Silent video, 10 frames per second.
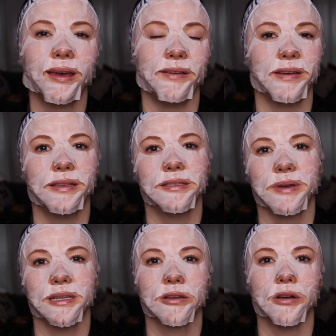I've had this
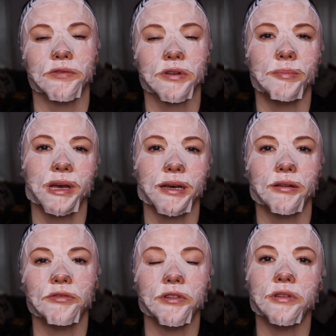mask on for
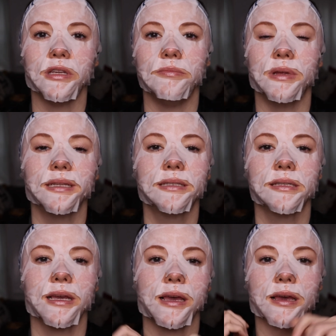about 15
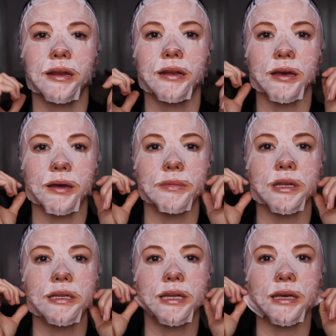minutes, and I'm
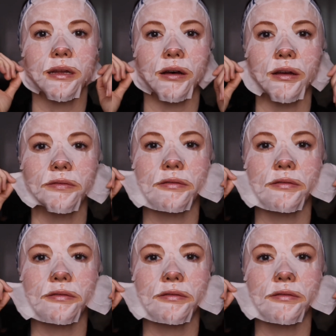gonna take it off.